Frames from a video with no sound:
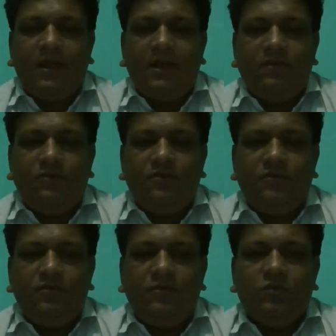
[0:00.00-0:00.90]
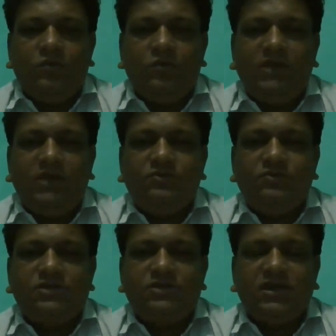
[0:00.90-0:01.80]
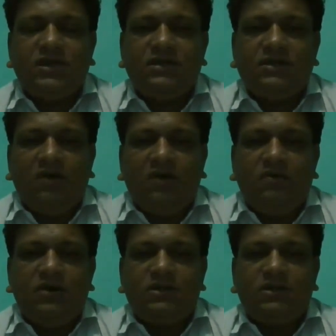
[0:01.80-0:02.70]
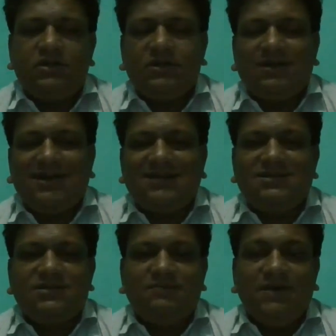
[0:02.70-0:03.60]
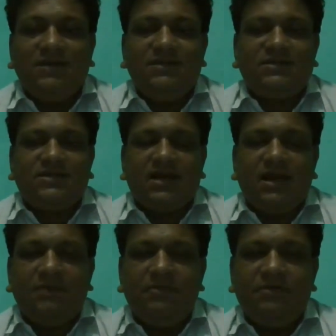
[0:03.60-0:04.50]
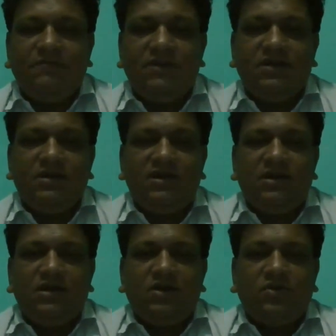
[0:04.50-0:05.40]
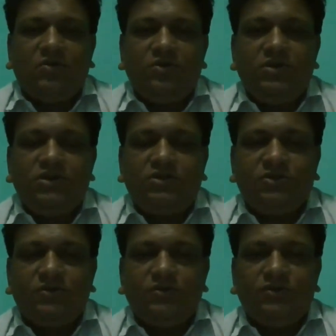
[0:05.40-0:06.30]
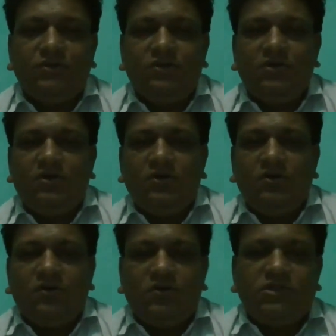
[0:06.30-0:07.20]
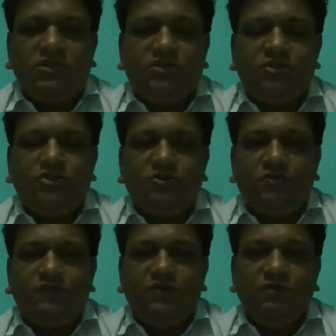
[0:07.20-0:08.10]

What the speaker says: You know, we had to start our classes by this time if the condition or situation of the